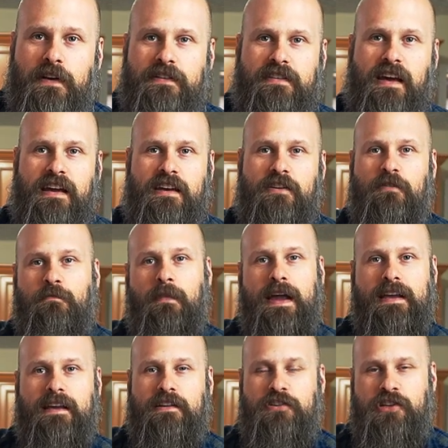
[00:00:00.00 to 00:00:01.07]
Say you're
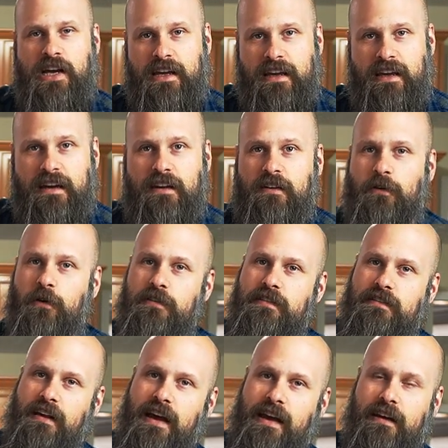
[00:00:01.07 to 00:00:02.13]
making chicken or
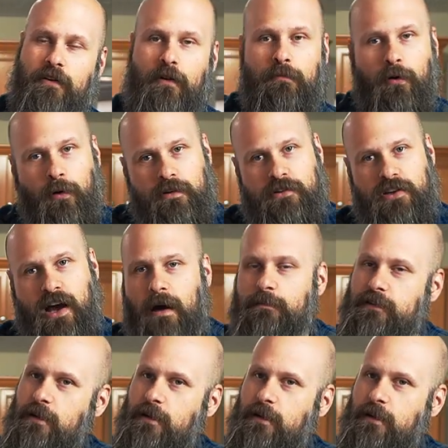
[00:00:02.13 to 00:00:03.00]
steak or pork chop,